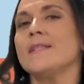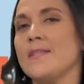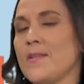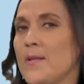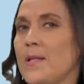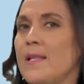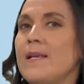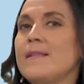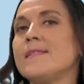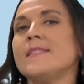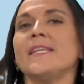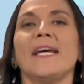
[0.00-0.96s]
So
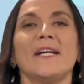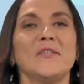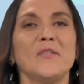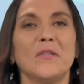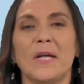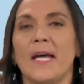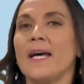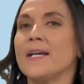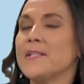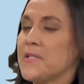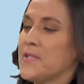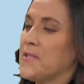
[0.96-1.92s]
let's check your
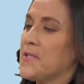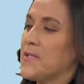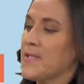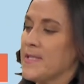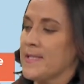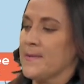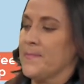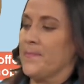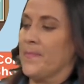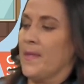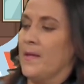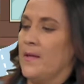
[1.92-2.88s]
answers.
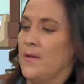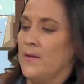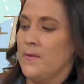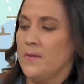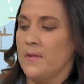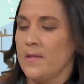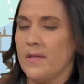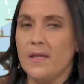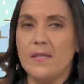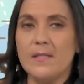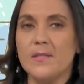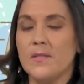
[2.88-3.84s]

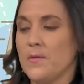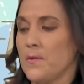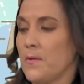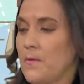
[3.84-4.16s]
Okay, so